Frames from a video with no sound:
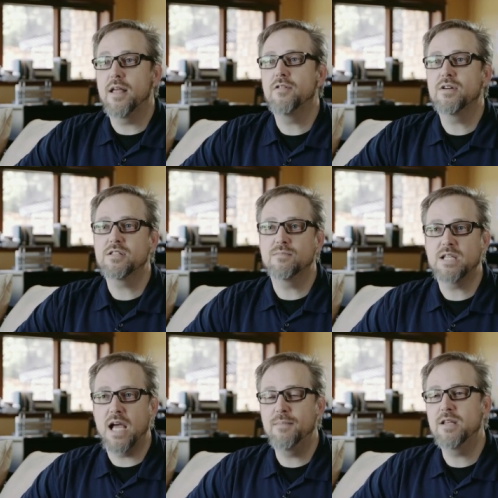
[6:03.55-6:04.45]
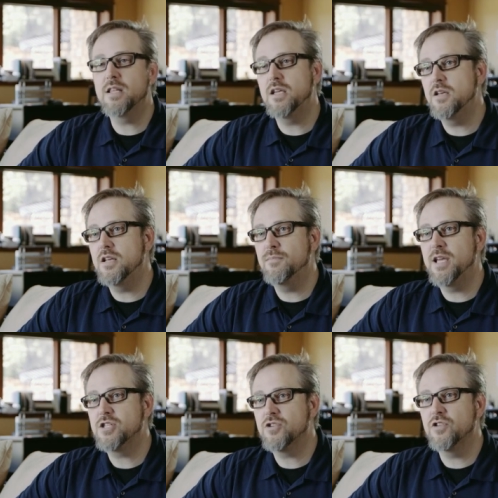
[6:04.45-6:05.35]
there is some timing that you need to make
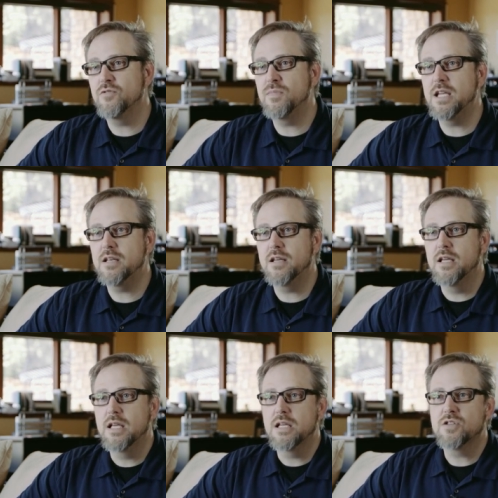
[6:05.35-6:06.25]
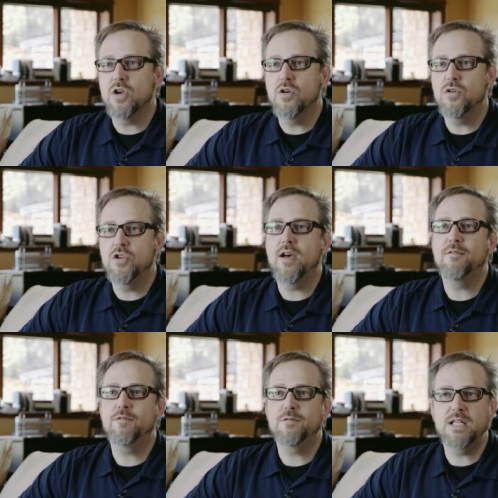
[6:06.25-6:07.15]
sure you meet. So you have
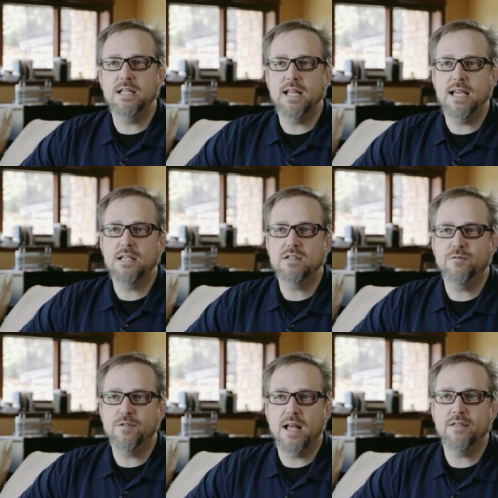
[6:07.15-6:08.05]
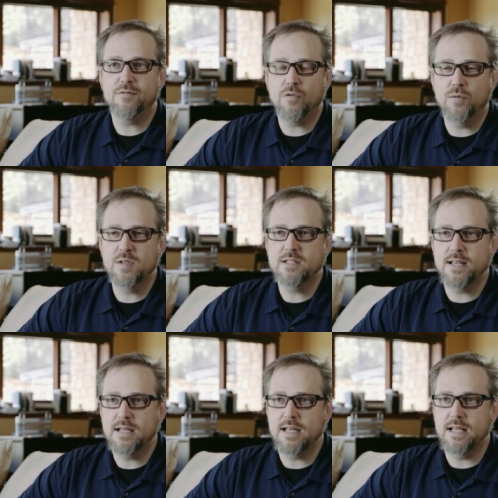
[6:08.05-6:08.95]
15 days to fill out the form and
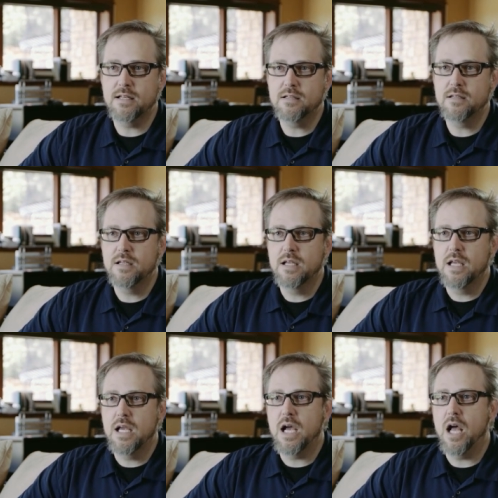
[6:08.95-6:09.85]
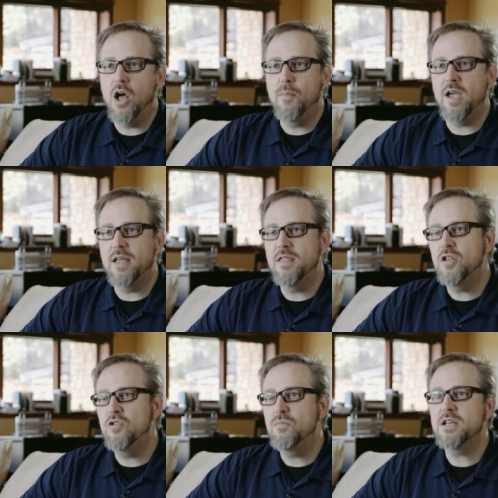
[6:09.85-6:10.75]
send it in. And then
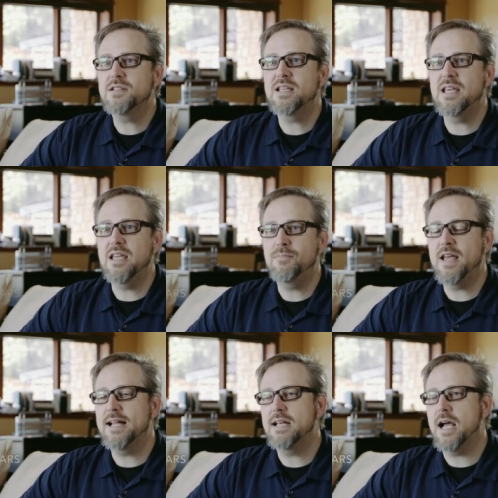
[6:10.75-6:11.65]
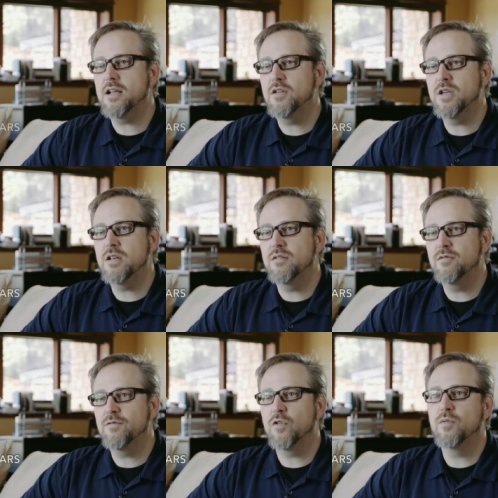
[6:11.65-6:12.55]
you must keep that document
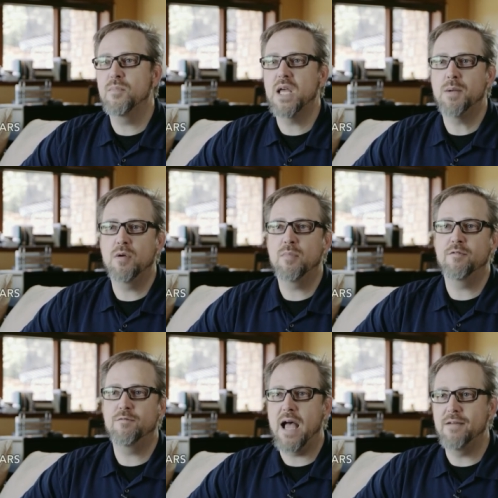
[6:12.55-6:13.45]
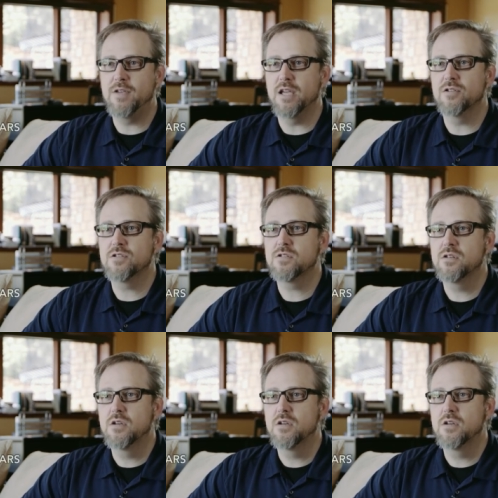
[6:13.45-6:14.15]
for a minimum of 5 years.